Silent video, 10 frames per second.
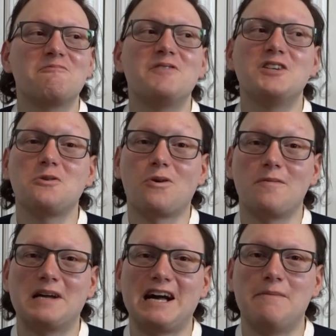this
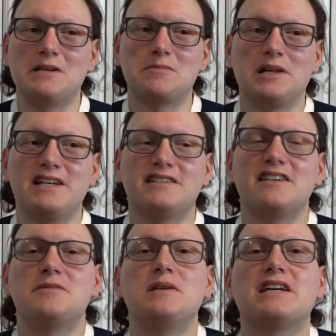ornament got misplaced
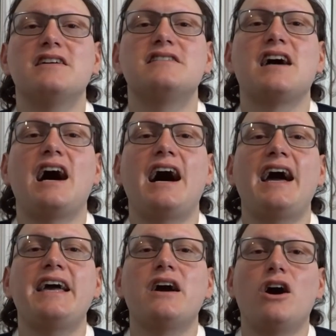is because
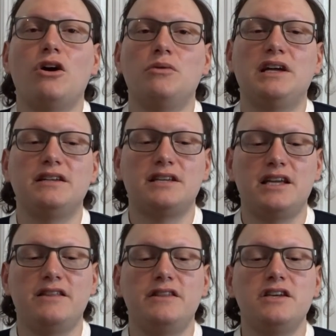I own it
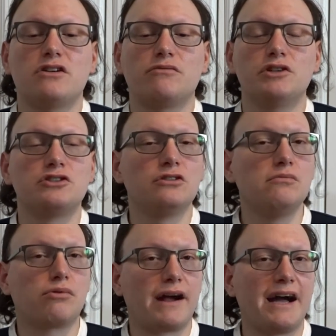in the original
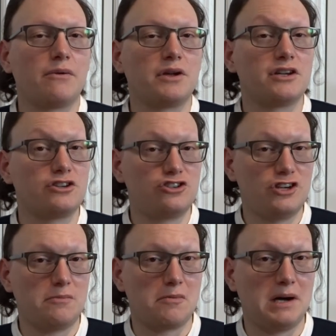brown
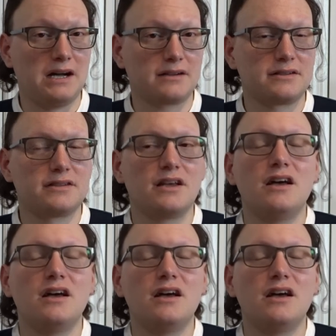shipper box.